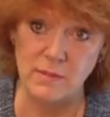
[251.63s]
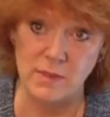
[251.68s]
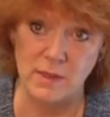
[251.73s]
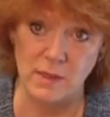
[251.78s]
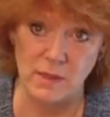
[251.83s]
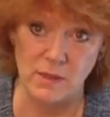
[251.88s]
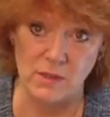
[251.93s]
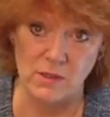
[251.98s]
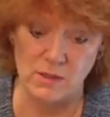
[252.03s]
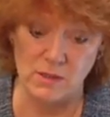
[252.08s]

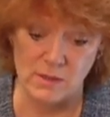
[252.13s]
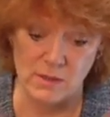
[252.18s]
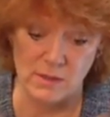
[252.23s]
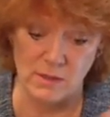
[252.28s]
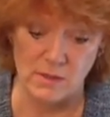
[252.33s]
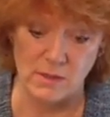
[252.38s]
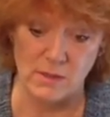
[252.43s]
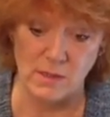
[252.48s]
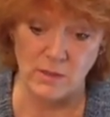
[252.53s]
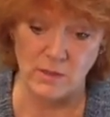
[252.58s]
that just
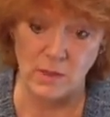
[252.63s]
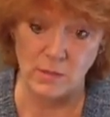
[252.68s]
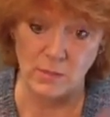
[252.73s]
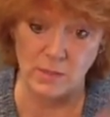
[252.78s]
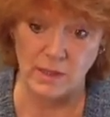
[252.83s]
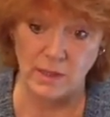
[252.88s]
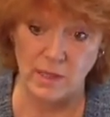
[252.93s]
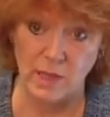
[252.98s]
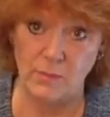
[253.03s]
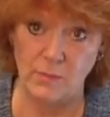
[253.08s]
does nothing
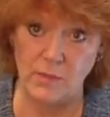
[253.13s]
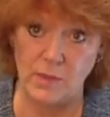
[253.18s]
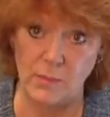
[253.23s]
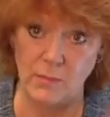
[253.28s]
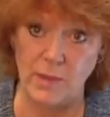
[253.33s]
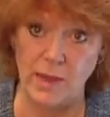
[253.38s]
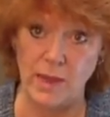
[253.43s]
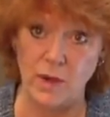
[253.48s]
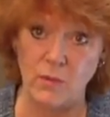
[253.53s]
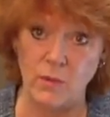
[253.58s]
but keeps
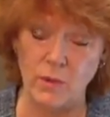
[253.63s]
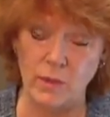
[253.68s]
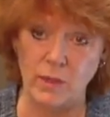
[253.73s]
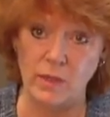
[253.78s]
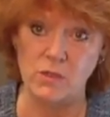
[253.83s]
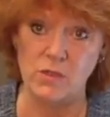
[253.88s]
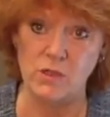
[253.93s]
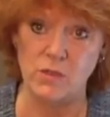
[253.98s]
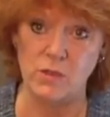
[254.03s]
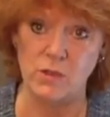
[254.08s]
empowering
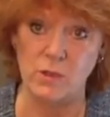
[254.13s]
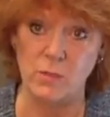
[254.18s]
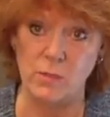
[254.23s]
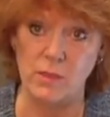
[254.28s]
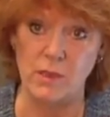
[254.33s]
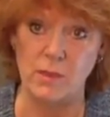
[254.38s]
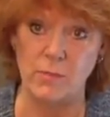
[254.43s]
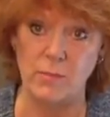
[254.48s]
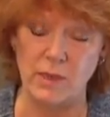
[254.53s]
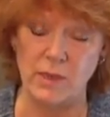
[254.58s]
each other to be
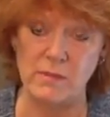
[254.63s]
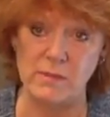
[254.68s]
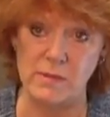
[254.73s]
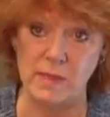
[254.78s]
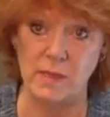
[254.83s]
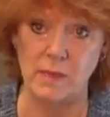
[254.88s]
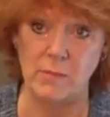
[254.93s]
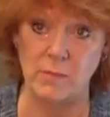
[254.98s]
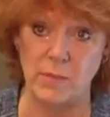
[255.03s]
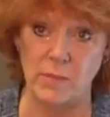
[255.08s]
the best they
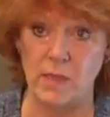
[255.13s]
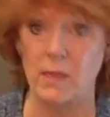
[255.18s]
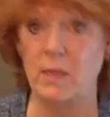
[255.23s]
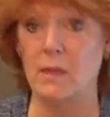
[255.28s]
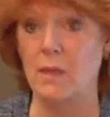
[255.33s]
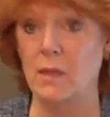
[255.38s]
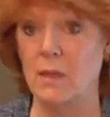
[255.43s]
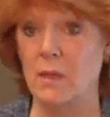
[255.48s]
can be,